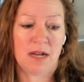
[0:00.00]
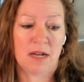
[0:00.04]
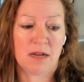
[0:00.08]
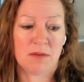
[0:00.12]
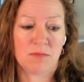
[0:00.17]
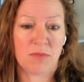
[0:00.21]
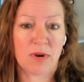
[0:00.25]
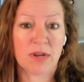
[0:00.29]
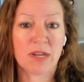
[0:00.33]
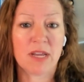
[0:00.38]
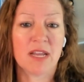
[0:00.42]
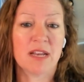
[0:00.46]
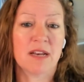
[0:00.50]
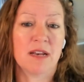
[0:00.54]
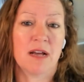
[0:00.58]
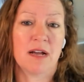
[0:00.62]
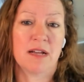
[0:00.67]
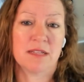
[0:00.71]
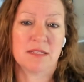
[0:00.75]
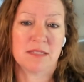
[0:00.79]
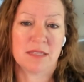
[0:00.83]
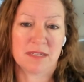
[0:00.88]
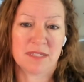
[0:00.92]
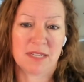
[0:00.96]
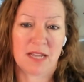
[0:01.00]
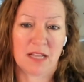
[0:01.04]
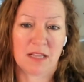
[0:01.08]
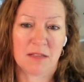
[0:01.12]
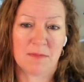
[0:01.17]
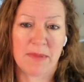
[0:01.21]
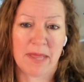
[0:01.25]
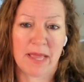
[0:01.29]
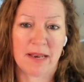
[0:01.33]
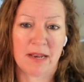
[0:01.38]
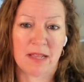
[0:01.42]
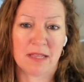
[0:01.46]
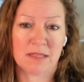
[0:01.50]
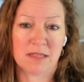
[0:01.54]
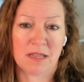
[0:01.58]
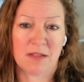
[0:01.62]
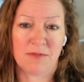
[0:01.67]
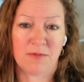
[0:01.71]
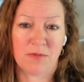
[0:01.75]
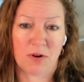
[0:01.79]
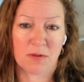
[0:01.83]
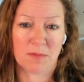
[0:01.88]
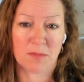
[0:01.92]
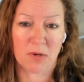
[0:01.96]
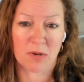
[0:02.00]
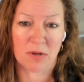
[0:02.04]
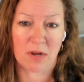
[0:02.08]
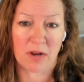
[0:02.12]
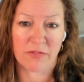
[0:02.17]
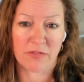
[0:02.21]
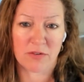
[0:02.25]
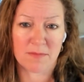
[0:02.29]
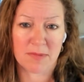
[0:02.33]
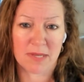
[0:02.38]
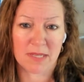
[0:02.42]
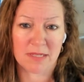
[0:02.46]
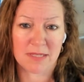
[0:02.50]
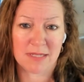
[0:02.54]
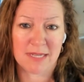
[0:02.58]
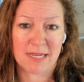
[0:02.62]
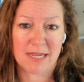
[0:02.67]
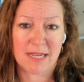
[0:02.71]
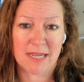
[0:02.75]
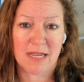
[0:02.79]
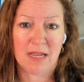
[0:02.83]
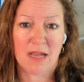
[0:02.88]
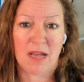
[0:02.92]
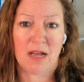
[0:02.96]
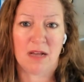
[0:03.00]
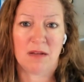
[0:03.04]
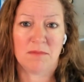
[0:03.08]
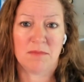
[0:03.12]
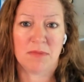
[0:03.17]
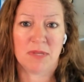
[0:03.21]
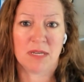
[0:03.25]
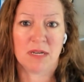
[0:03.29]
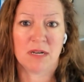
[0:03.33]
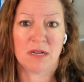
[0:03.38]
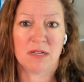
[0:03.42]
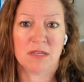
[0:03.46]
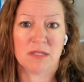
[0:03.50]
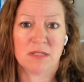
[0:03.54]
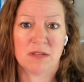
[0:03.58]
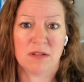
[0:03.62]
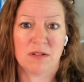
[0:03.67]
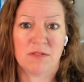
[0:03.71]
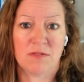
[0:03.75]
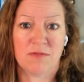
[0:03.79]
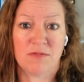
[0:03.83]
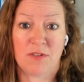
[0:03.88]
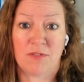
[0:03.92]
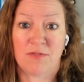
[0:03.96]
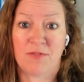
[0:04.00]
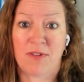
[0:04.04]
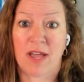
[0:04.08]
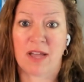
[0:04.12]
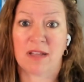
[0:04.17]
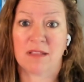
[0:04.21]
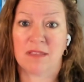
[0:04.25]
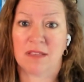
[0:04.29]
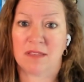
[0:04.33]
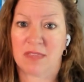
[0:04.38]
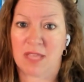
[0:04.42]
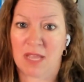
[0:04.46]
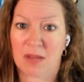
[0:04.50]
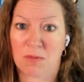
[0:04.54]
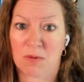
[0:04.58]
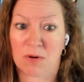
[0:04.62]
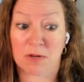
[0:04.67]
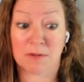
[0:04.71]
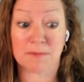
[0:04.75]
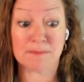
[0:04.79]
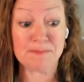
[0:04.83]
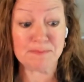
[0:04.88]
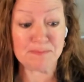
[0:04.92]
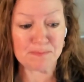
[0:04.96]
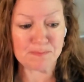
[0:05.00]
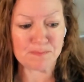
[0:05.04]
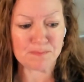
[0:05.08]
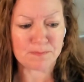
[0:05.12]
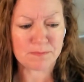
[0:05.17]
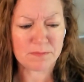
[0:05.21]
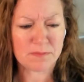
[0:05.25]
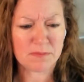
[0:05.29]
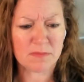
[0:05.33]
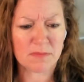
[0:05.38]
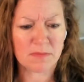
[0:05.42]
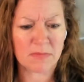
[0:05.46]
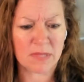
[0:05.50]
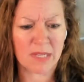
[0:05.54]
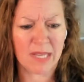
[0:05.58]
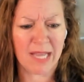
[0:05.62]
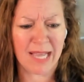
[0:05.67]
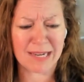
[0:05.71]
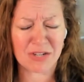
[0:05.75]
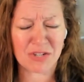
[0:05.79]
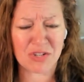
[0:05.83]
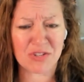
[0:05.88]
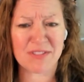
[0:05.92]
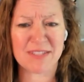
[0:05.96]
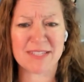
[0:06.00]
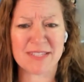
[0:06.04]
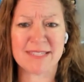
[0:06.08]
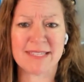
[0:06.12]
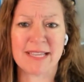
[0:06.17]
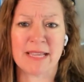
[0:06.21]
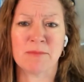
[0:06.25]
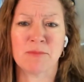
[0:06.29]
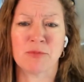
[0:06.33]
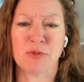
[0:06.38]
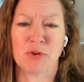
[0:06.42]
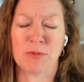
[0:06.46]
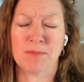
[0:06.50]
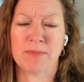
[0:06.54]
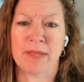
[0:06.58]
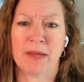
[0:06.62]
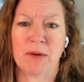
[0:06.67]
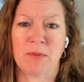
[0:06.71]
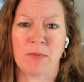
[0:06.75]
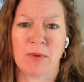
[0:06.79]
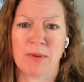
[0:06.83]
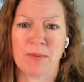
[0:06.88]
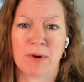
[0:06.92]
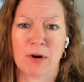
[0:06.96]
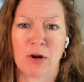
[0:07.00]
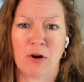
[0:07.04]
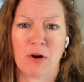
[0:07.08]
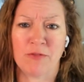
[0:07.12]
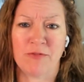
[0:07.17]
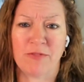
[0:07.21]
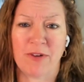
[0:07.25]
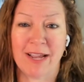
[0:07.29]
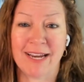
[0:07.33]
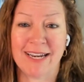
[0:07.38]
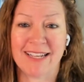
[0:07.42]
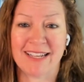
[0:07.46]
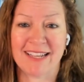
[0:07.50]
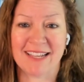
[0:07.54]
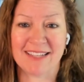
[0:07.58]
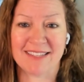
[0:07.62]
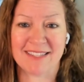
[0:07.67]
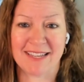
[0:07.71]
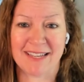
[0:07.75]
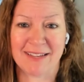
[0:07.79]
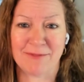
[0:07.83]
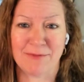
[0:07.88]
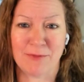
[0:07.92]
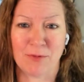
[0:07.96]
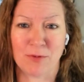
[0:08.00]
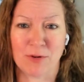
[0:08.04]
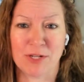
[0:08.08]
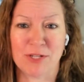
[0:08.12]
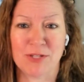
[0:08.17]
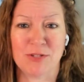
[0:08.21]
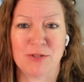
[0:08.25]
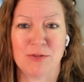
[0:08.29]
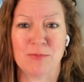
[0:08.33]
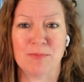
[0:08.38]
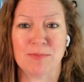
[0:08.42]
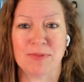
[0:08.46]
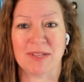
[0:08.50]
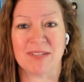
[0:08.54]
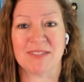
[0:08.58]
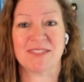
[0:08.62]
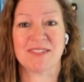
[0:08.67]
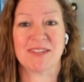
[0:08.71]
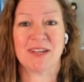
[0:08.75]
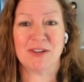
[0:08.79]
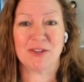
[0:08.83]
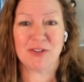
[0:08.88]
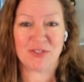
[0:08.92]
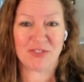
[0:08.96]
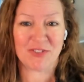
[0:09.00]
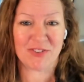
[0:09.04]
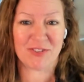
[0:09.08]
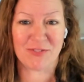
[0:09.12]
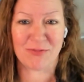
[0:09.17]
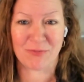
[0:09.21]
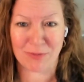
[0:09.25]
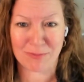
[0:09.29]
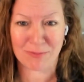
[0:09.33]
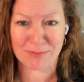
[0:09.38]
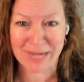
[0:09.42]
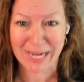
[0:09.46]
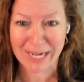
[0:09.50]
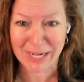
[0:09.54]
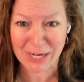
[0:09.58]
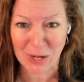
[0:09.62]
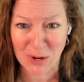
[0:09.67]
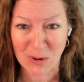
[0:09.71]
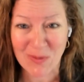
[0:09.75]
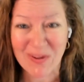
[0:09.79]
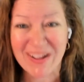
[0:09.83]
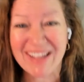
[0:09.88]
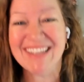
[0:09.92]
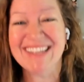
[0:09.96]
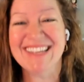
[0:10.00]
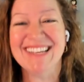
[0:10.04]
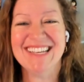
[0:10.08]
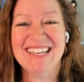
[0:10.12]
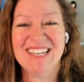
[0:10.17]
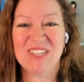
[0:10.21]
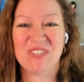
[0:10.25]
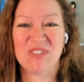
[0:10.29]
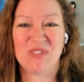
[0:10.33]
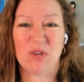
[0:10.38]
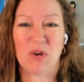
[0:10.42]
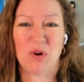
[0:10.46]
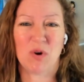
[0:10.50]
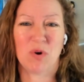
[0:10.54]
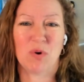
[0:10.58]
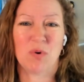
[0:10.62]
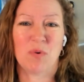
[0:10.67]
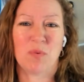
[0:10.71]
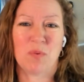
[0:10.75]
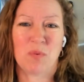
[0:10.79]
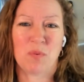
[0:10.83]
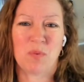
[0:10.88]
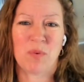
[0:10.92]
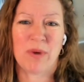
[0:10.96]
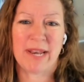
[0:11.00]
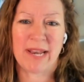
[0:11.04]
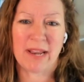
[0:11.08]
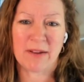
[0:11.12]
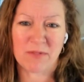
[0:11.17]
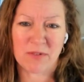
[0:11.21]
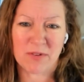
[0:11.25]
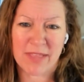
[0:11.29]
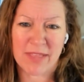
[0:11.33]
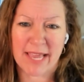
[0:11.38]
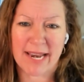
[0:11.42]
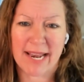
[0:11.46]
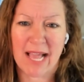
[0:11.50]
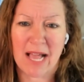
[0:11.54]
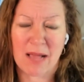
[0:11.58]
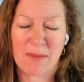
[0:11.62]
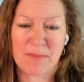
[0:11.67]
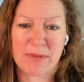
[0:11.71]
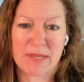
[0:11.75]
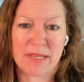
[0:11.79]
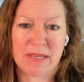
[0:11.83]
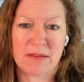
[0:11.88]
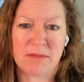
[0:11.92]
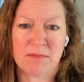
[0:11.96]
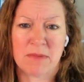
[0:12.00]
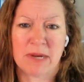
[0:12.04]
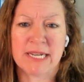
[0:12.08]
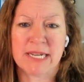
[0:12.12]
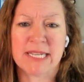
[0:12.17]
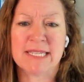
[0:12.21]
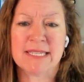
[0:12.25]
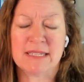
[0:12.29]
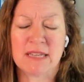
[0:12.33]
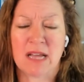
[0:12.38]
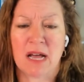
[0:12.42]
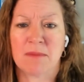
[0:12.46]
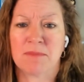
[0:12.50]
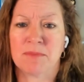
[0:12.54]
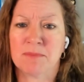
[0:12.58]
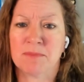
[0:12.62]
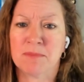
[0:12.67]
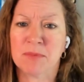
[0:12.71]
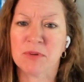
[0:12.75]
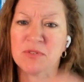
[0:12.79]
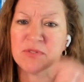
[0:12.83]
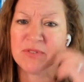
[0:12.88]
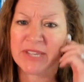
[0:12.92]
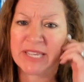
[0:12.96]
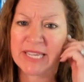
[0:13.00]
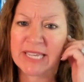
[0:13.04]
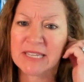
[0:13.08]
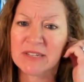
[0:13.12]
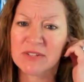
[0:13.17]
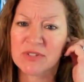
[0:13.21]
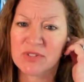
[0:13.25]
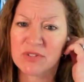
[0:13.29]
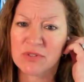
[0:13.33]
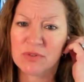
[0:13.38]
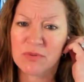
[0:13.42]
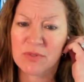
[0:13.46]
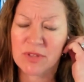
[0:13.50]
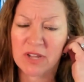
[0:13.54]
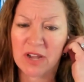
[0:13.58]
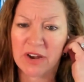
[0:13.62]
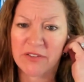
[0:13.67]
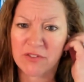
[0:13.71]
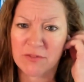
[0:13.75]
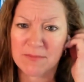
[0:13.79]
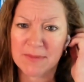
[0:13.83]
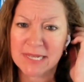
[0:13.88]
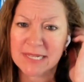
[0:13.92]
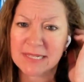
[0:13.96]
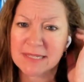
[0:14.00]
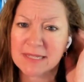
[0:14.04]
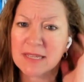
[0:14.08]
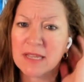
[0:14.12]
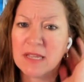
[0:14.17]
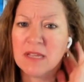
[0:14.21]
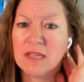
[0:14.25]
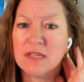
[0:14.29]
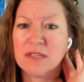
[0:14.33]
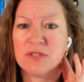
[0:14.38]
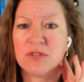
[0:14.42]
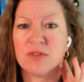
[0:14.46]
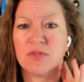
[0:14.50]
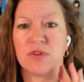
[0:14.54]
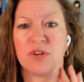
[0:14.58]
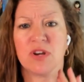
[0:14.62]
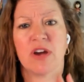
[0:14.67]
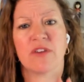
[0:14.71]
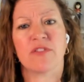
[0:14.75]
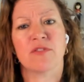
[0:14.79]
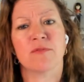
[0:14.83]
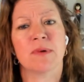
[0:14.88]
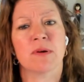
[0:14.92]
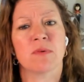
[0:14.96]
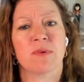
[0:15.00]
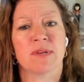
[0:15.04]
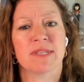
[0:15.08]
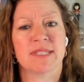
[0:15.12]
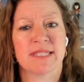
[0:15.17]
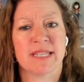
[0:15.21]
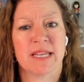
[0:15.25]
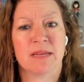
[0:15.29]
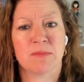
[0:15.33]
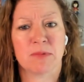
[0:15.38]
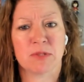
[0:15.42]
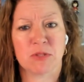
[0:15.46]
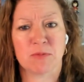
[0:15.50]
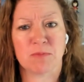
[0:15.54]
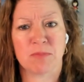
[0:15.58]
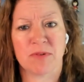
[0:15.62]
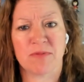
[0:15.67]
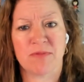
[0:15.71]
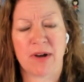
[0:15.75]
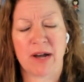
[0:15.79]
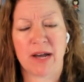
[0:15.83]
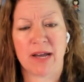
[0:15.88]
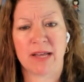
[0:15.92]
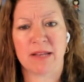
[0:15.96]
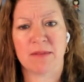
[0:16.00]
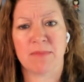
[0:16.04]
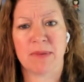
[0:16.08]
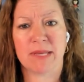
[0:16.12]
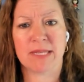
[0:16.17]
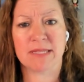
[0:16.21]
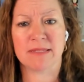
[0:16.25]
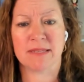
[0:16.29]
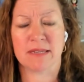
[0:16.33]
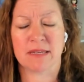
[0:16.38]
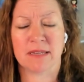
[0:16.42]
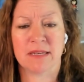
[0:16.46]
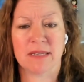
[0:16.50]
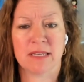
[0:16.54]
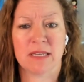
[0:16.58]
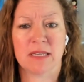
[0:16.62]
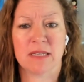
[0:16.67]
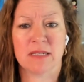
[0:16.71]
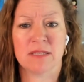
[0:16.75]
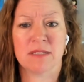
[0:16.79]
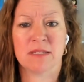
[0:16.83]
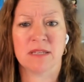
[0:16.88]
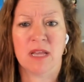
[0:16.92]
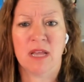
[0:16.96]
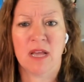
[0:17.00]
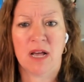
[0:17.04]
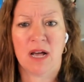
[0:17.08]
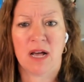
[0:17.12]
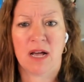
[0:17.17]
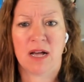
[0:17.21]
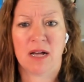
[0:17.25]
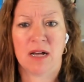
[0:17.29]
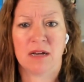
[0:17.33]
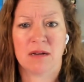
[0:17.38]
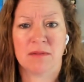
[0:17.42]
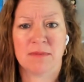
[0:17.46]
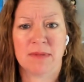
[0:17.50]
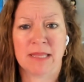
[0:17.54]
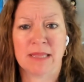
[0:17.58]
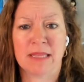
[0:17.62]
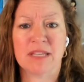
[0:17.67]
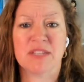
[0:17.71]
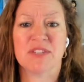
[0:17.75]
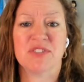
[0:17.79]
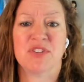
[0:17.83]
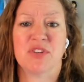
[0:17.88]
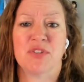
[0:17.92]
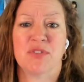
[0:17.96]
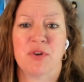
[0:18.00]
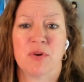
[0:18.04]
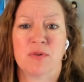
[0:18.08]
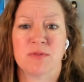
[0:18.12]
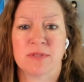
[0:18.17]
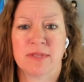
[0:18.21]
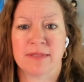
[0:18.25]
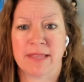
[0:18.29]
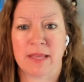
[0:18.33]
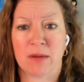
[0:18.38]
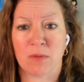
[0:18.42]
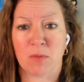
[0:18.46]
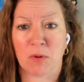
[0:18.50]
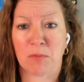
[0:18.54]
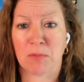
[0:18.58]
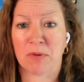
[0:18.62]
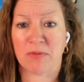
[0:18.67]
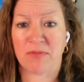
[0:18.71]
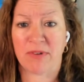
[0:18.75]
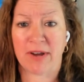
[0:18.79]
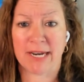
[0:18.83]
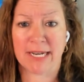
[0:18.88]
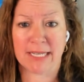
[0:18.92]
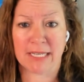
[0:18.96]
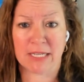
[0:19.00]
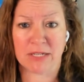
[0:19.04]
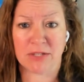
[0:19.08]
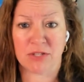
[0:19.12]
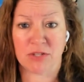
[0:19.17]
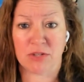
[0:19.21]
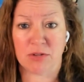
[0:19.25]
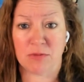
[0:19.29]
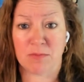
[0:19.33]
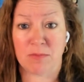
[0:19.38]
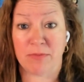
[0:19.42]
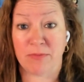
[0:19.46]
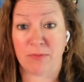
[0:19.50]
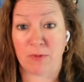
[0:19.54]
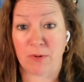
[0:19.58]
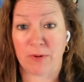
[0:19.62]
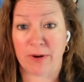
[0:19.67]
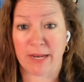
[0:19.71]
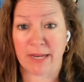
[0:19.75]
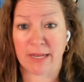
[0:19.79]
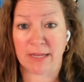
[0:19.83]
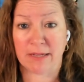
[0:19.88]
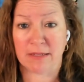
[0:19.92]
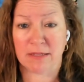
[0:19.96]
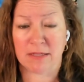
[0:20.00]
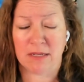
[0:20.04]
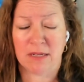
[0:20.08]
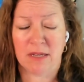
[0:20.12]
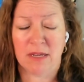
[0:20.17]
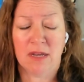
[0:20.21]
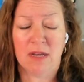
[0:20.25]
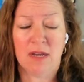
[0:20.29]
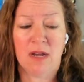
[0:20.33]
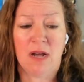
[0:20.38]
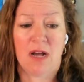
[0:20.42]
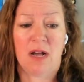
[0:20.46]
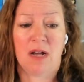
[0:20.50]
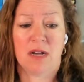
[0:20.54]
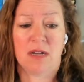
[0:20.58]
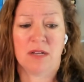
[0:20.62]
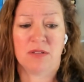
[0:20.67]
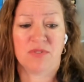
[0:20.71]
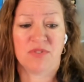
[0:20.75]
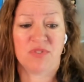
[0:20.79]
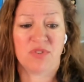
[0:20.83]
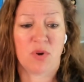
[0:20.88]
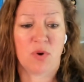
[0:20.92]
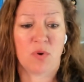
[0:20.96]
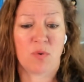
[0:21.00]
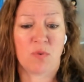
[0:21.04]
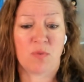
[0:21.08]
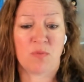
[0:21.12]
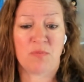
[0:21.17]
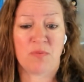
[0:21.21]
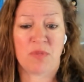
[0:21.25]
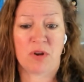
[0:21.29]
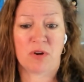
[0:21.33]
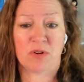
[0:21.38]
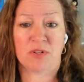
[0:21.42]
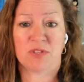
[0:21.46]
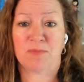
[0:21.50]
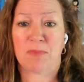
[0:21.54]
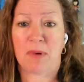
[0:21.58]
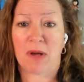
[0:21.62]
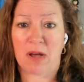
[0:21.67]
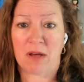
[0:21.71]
recognize the Taliban as a formal government because of the fact that they were actually the same group that we were all fighting as a 42 plus country from NATO. So whenever that happened, money stopped moving into the government. So the government wasn't able to provide basic needs, at least to those that they were providing it to beforehand. So there's